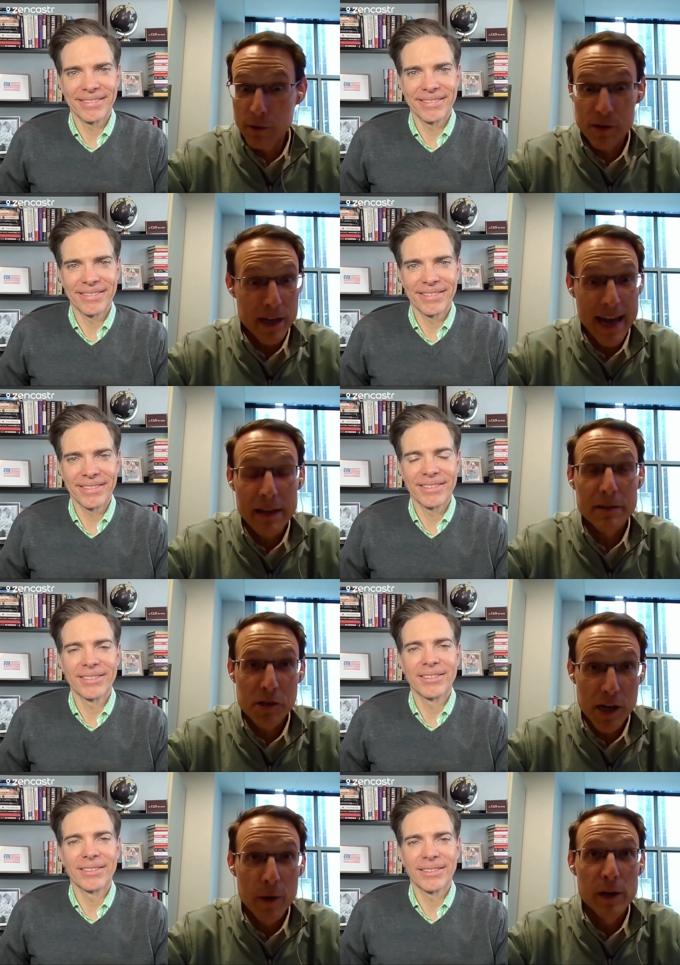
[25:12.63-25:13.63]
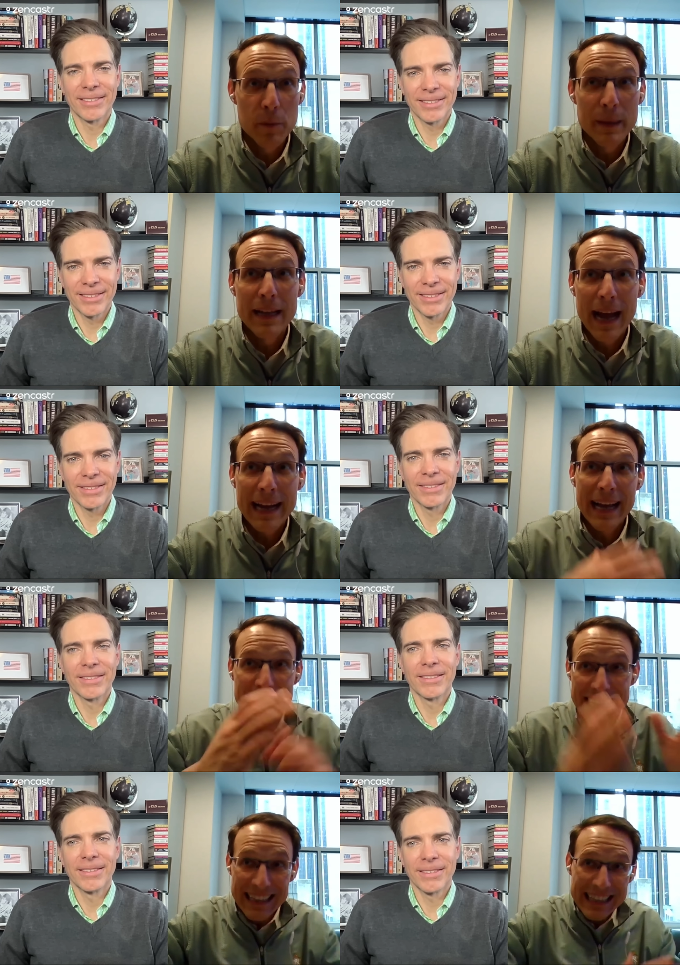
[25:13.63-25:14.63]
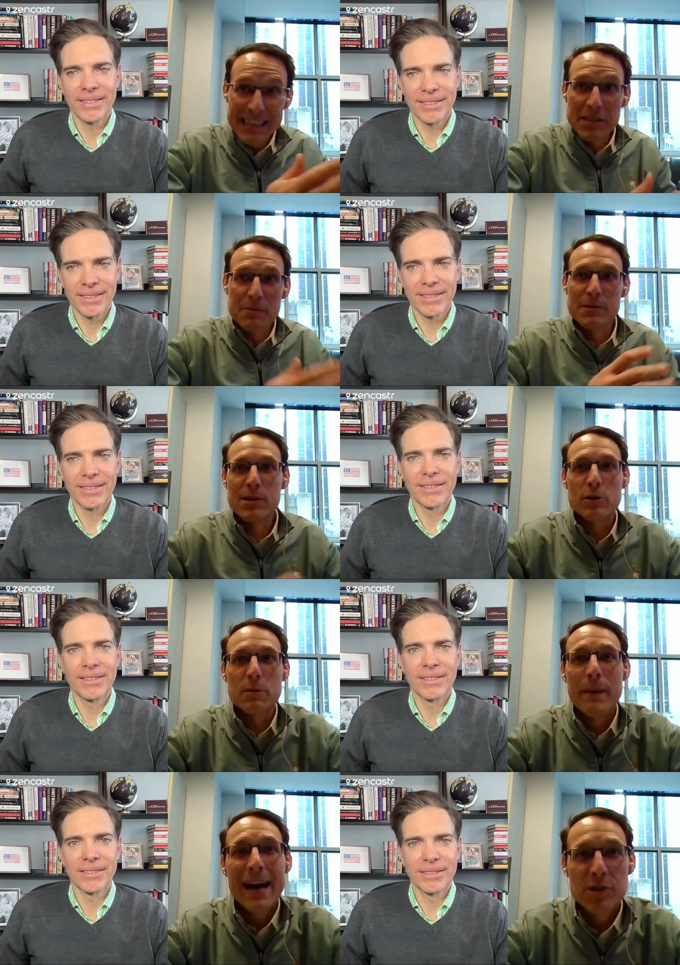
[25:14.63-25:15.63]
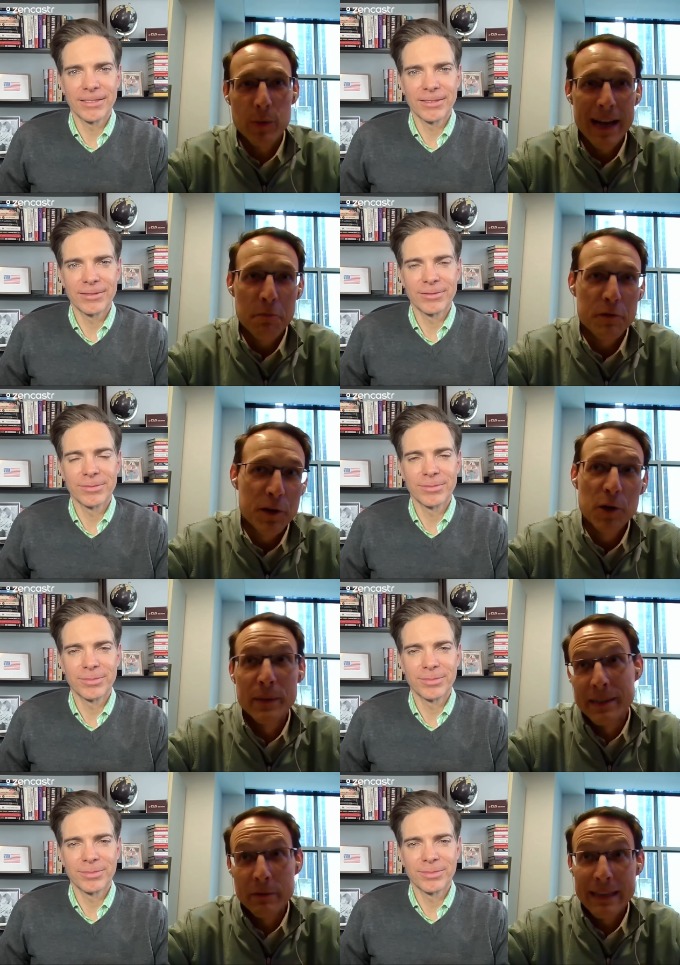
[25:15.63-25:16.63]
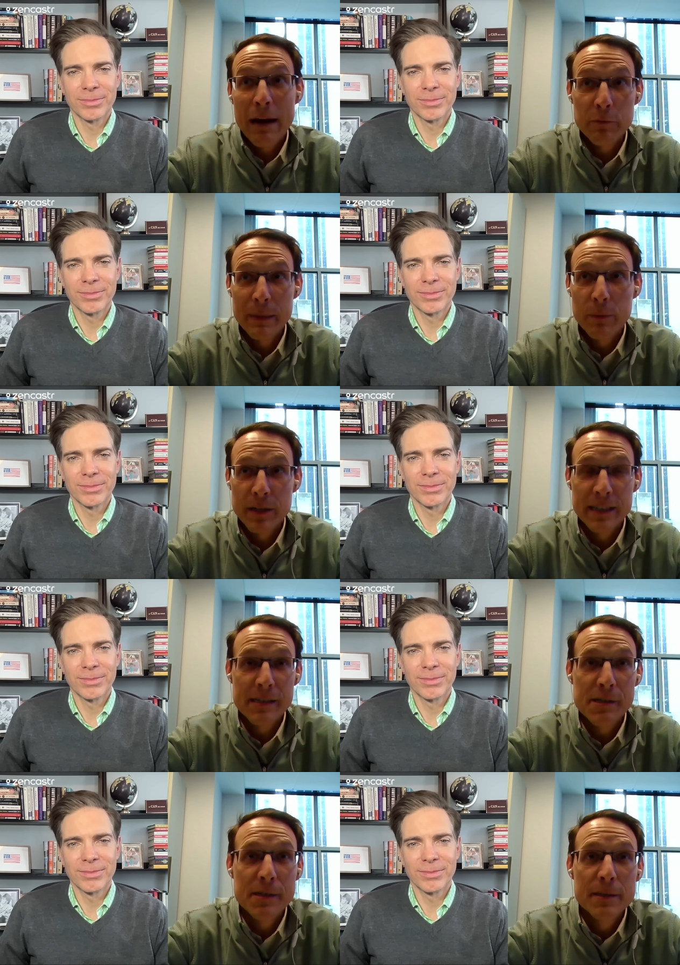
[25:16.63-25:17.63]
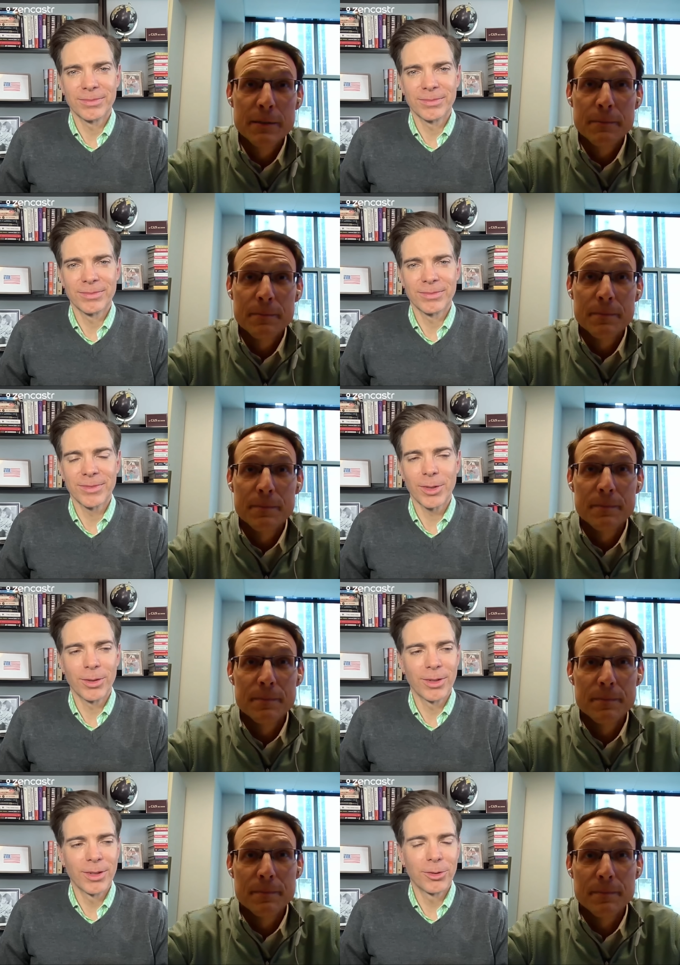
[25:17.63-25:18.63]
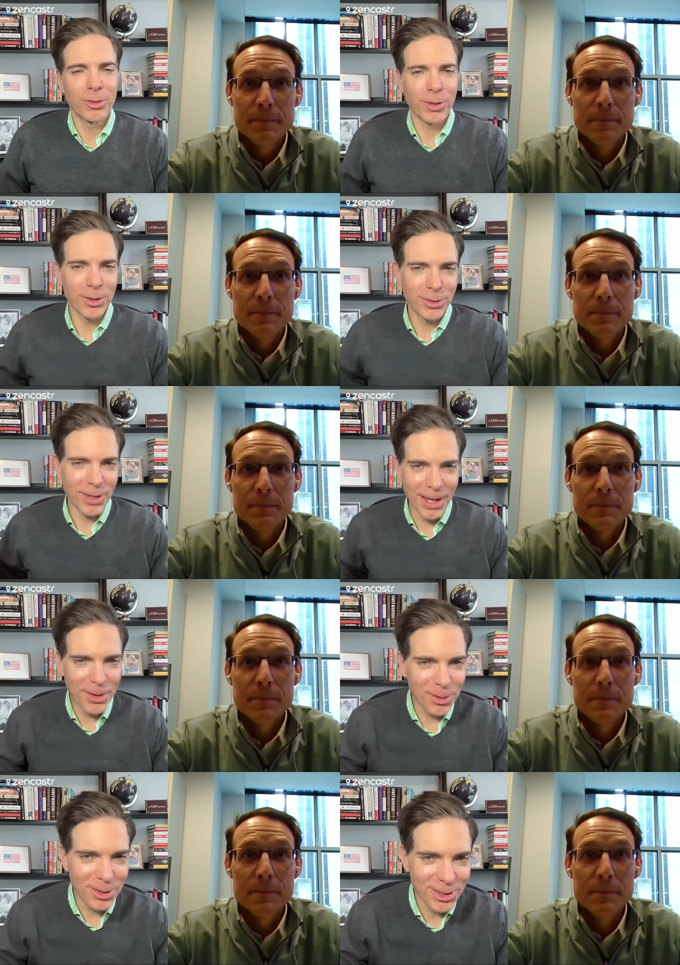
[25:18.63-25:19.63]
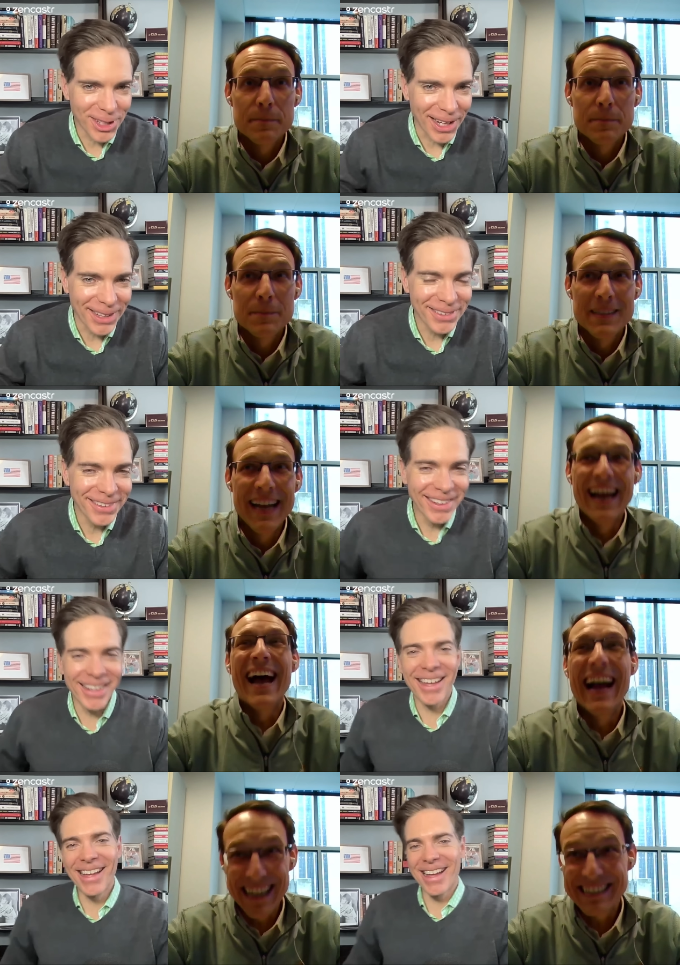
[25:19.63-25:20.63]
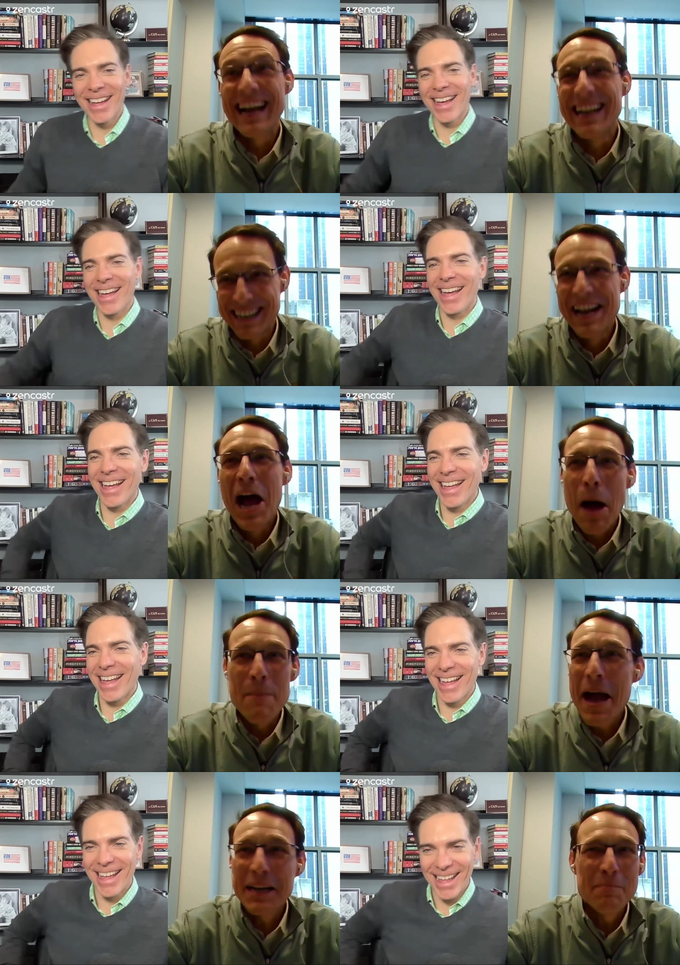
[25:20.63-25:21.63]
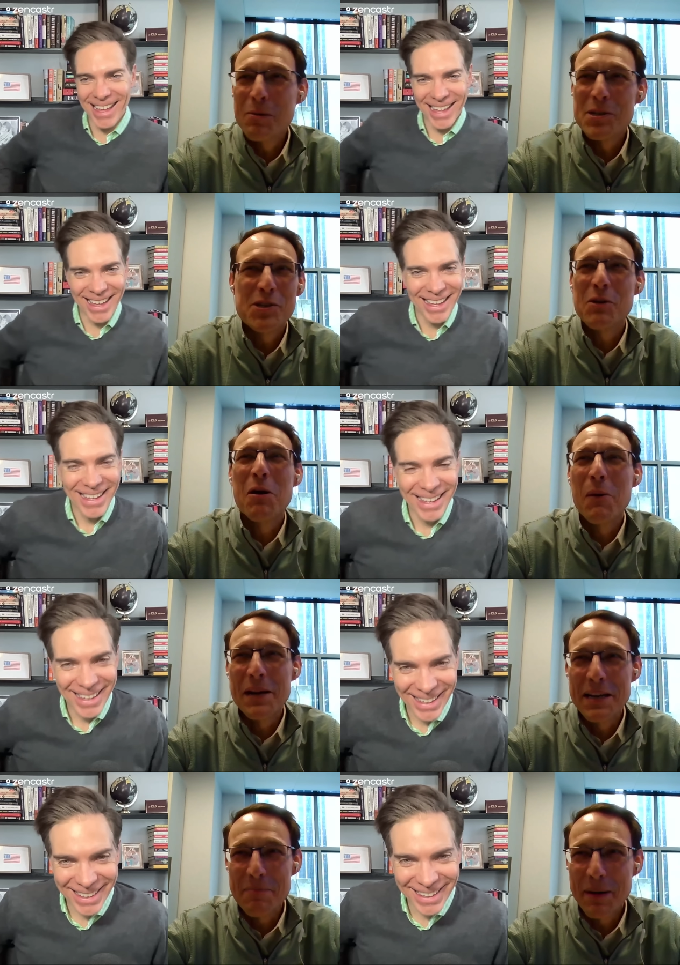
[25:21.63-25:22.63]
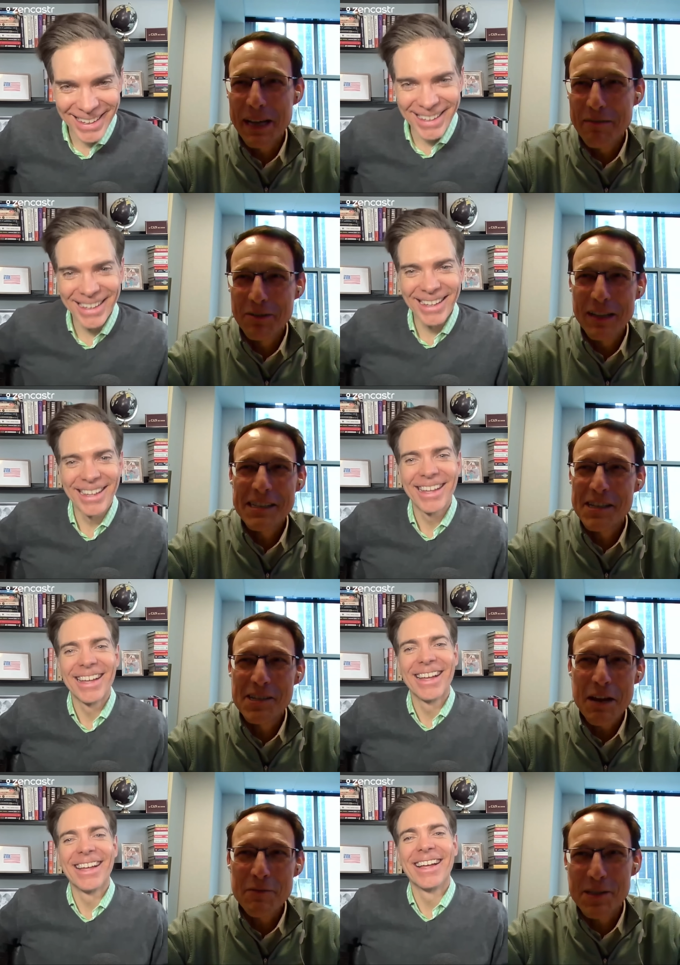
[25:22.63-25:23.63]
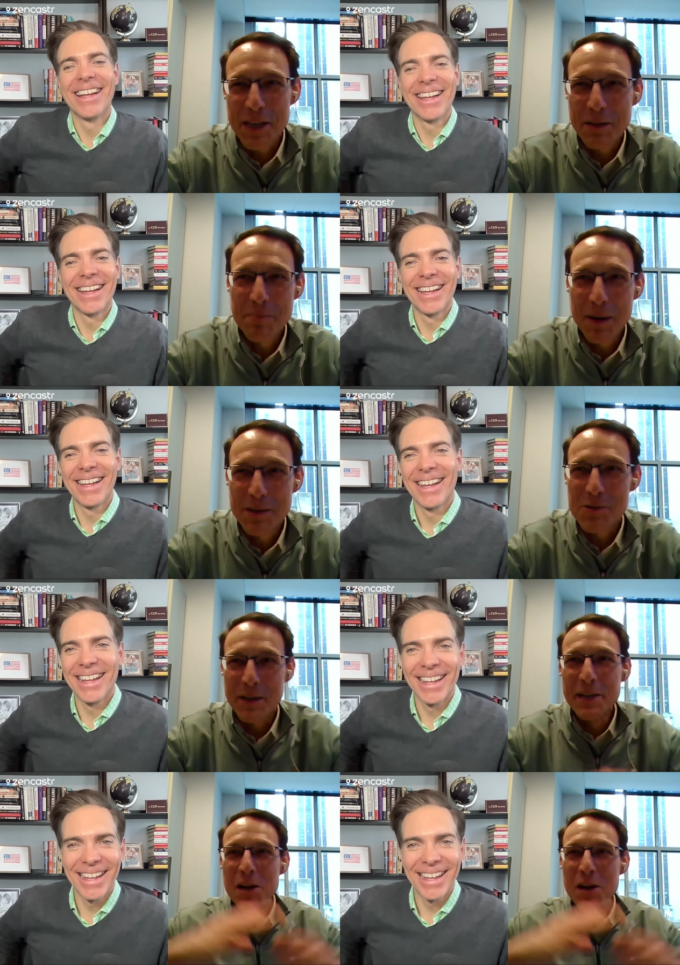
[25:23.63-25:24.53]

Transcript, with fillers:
Speaker 1: to see a Haley scenario, but I could at least start to patch one out for her, and that would be what it is.
Speaker 2: So you're saying there's a chance. I'm
Speaker 1: not going to put zero on anybody. That's the safest thing in punditry.